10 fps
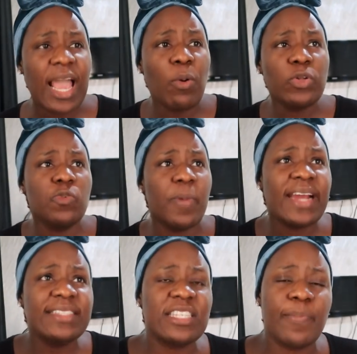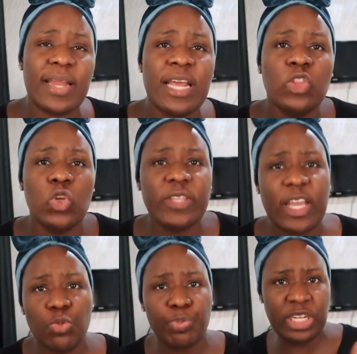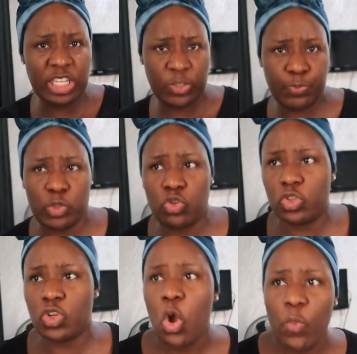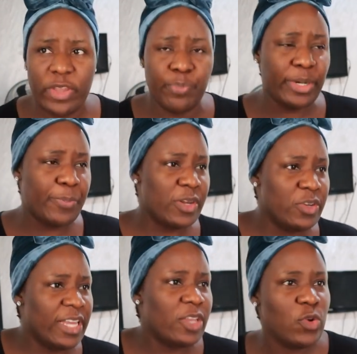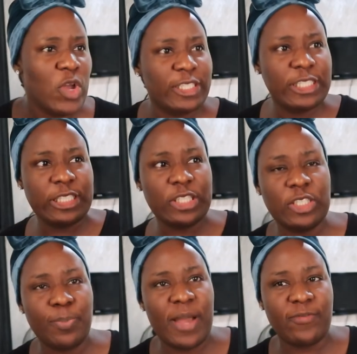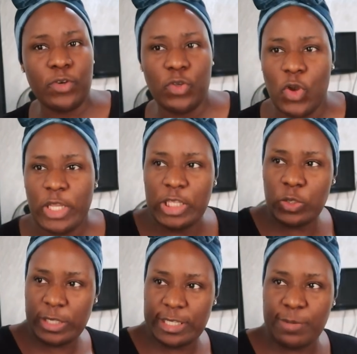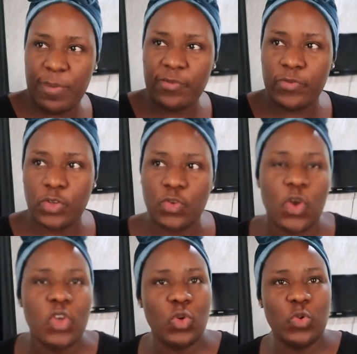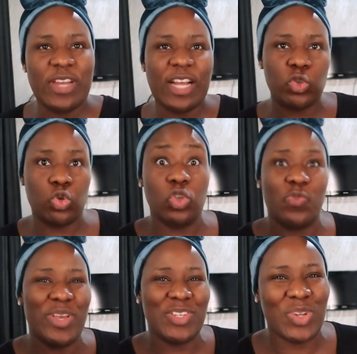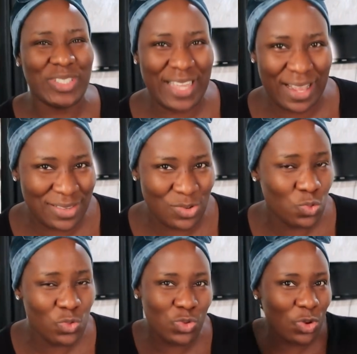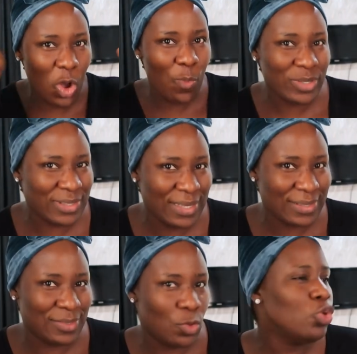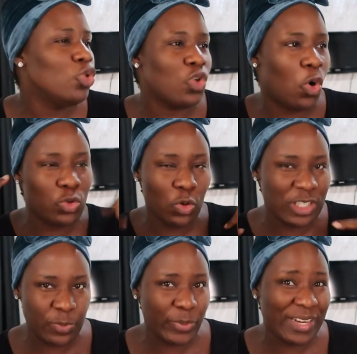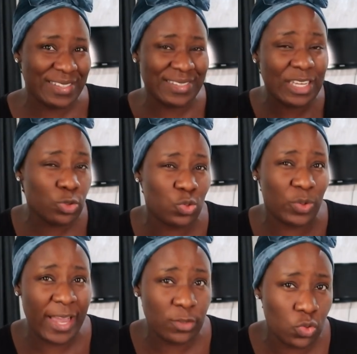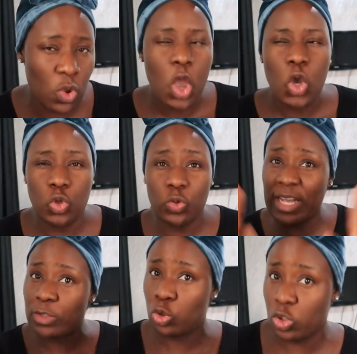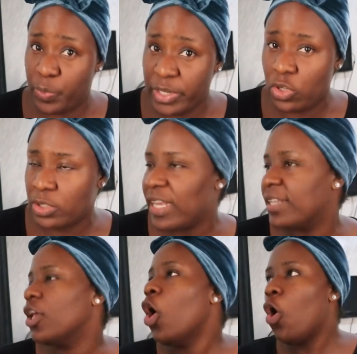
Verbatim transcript: I want to marry this man. They'll tell you, bring his pictures. When you bring people, they'll tell you, this is not the man for you, this one is the man for you. You will not choose based on that. You won't use your common sense. You won't use your own Holy Spirit that's inside you to guide you. You will not choose based on that.